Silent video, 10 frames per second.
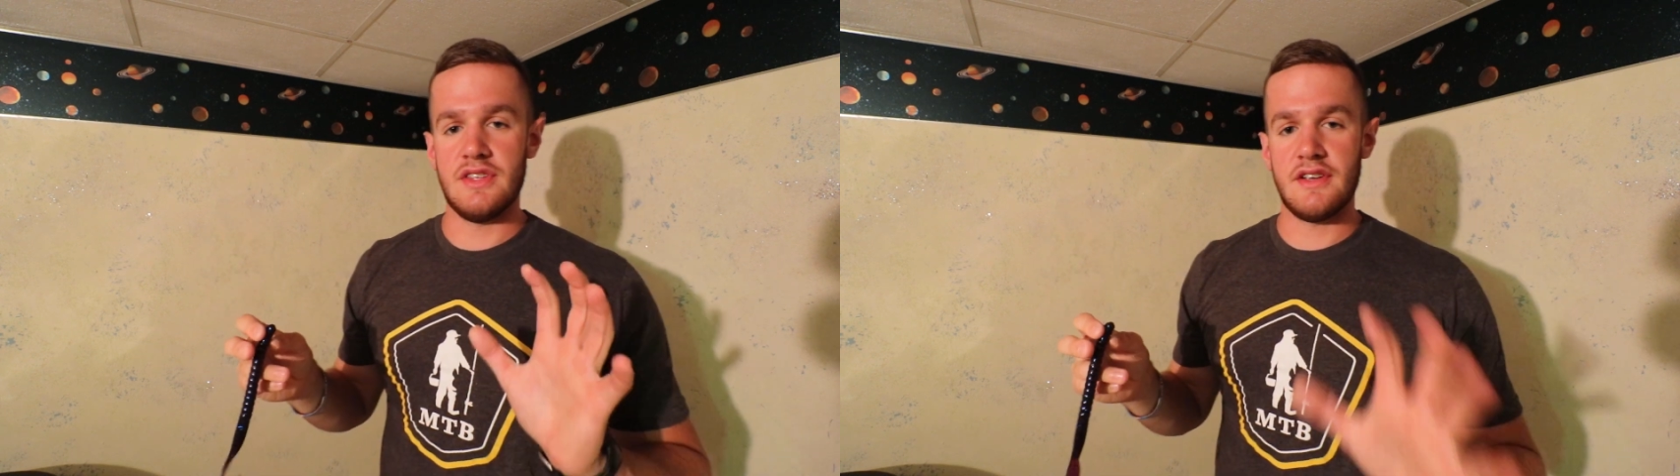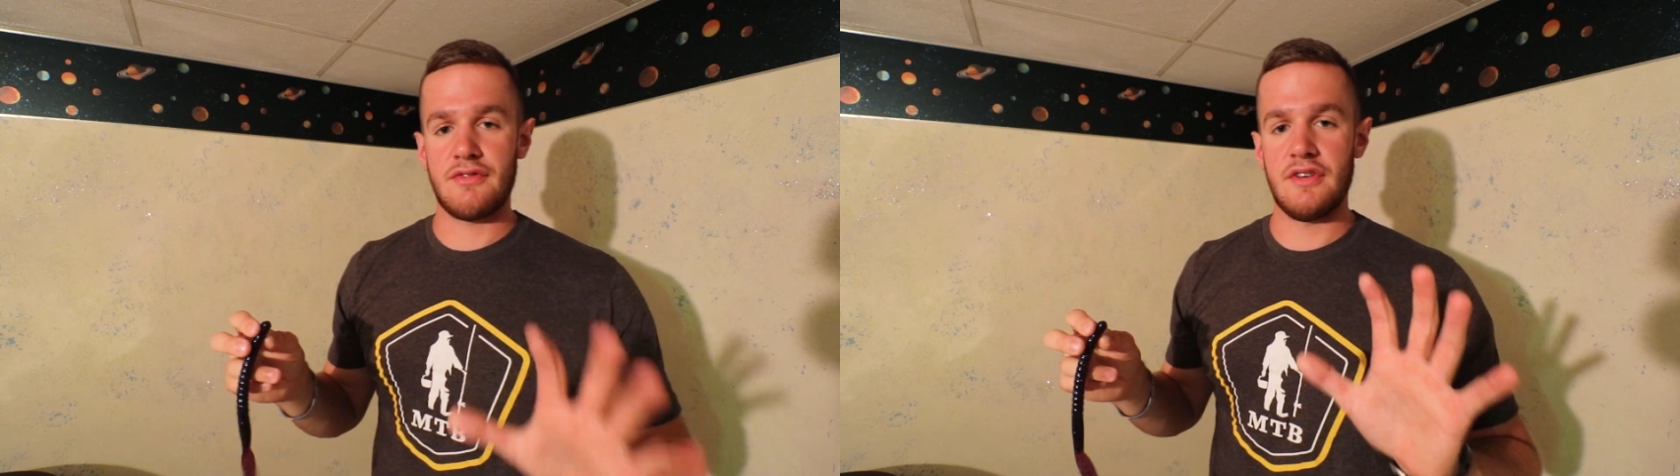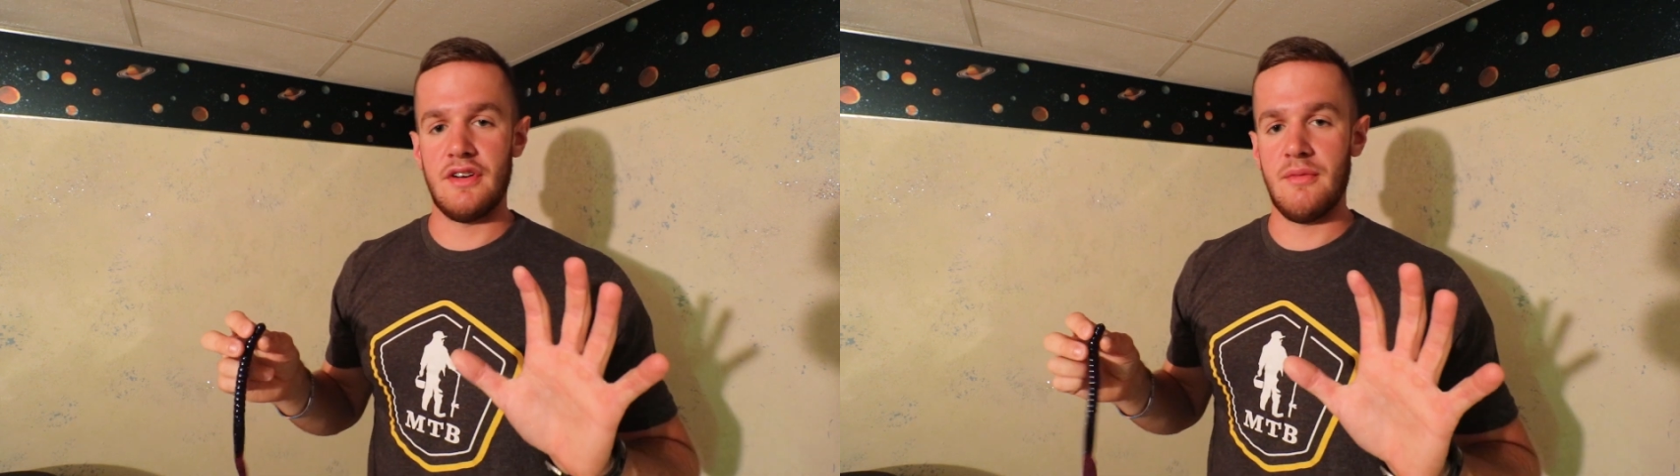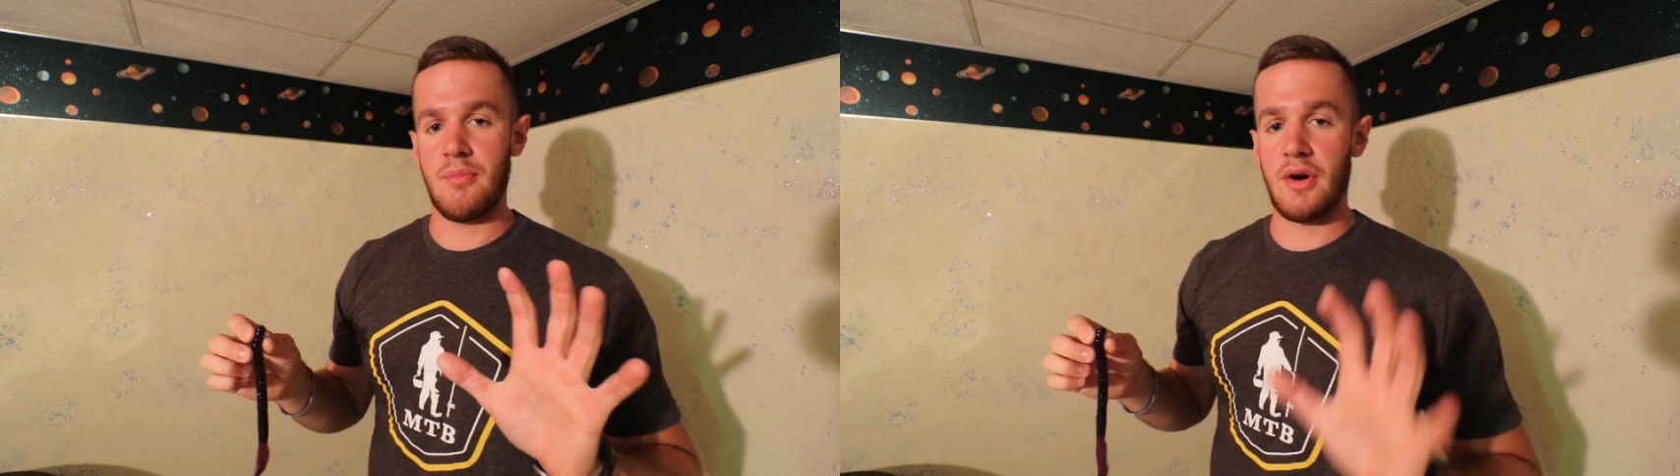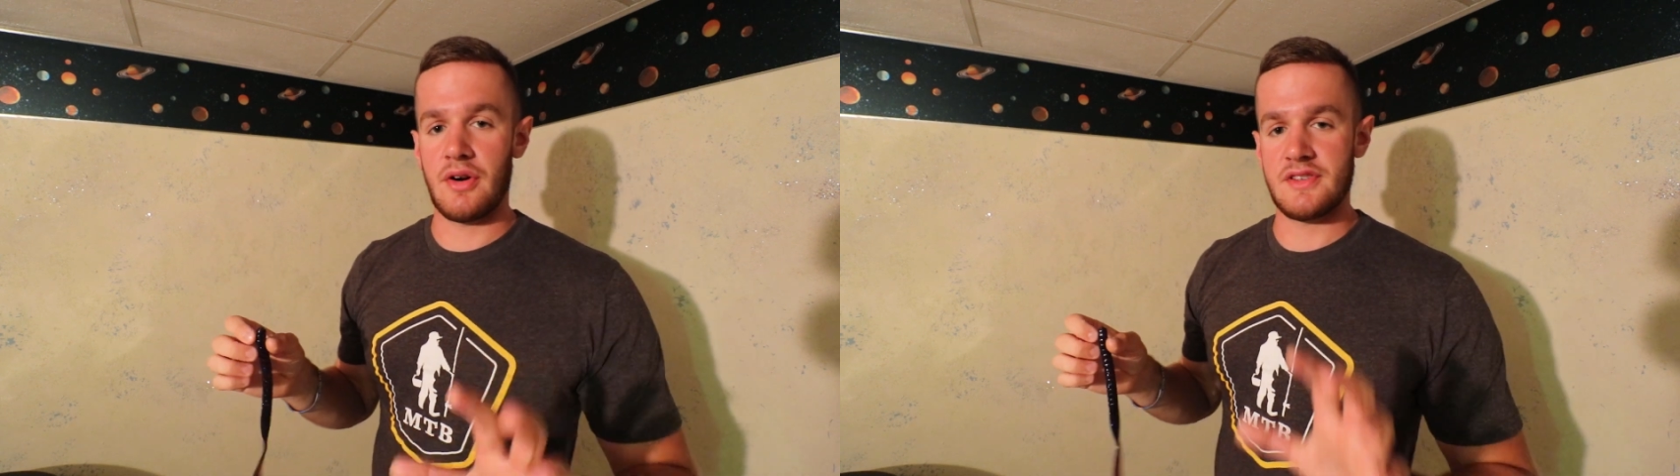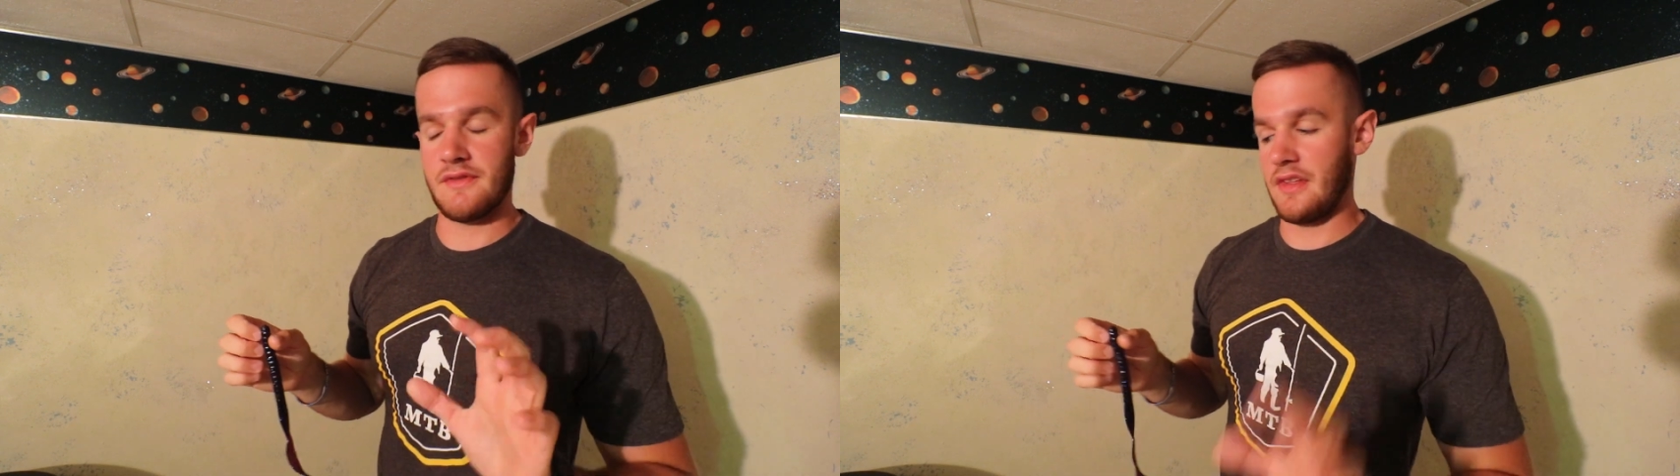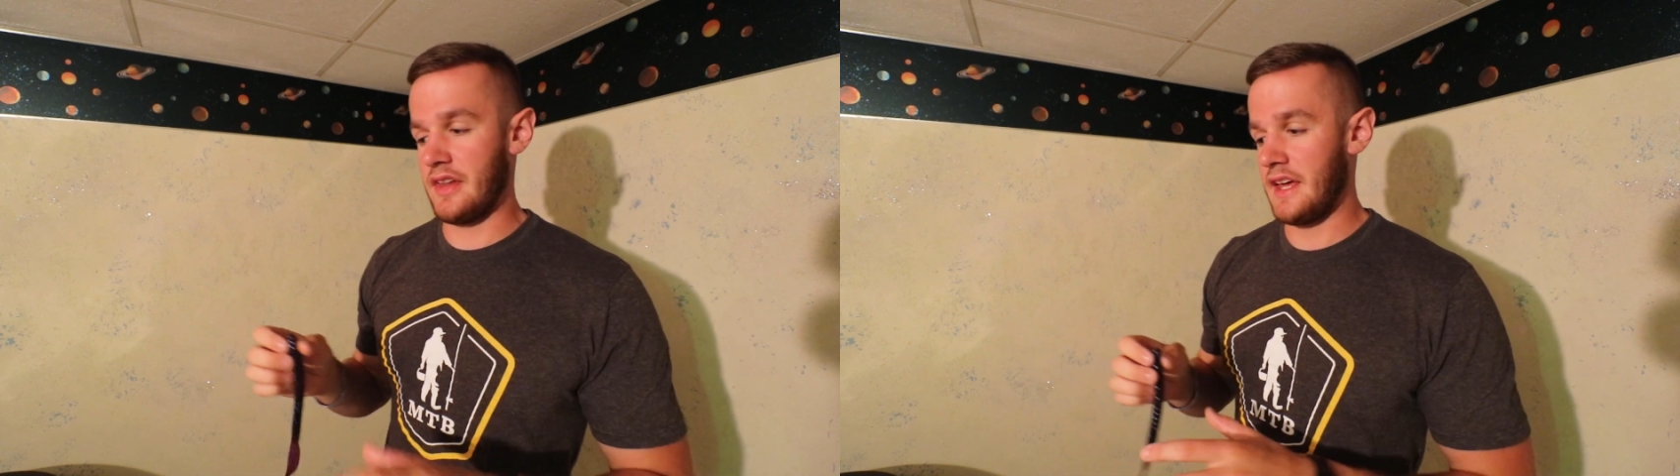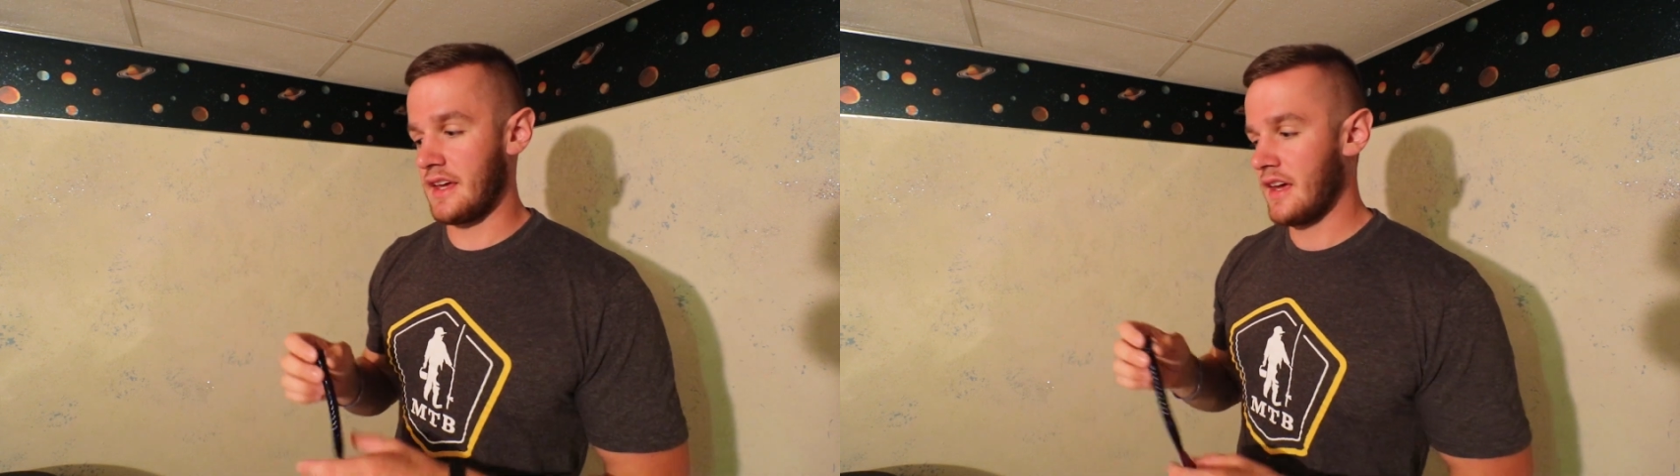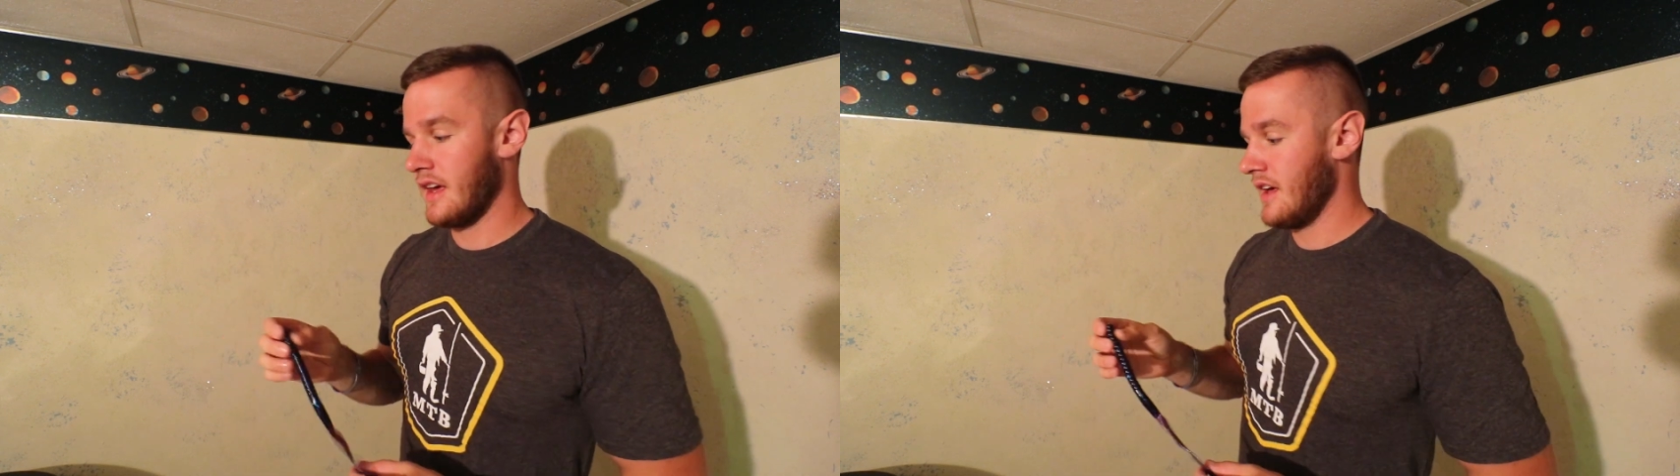different parts of the lake.